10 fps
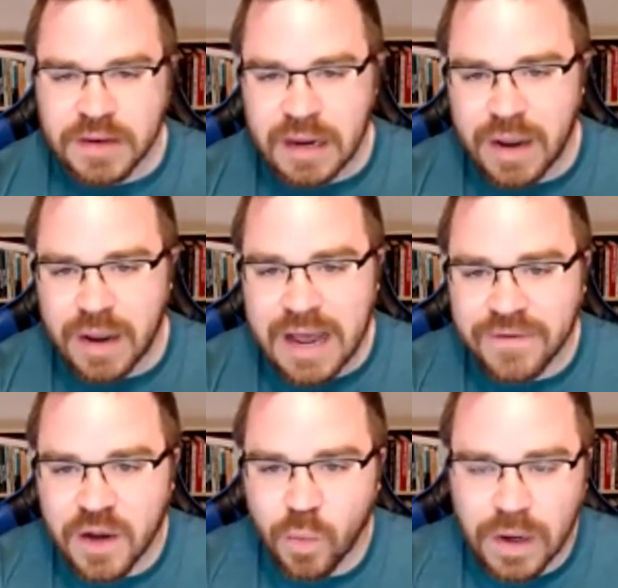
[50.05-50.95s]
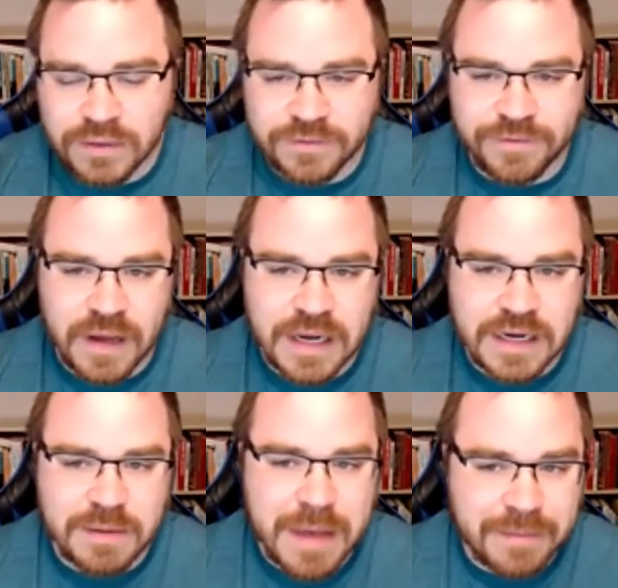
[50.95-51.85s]
Now, having a
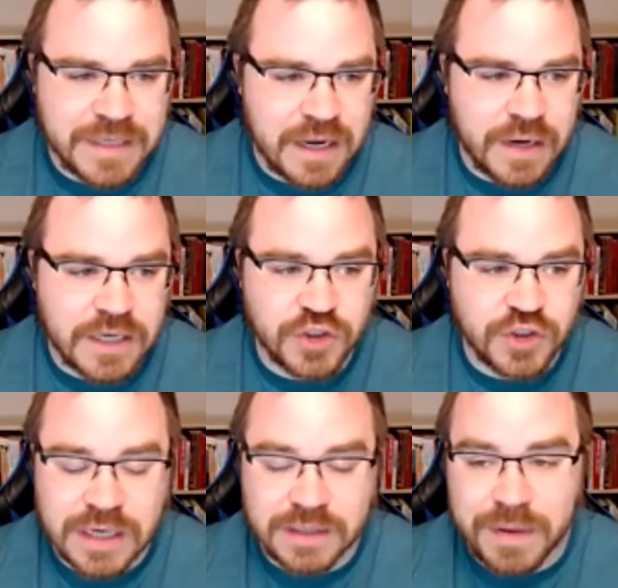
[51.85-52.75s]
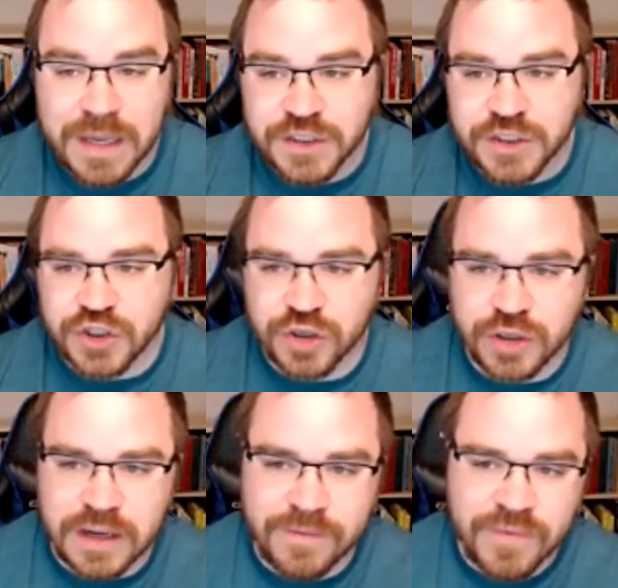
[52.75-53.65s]
well-defined, mapped out, and tracked patient
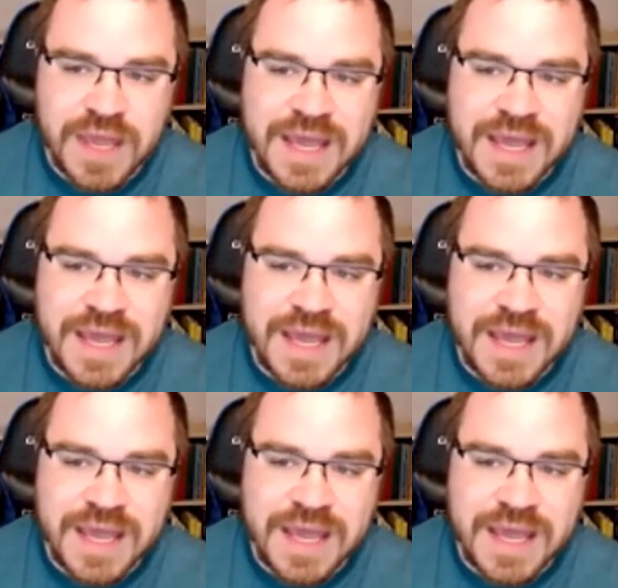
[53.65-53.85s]
journey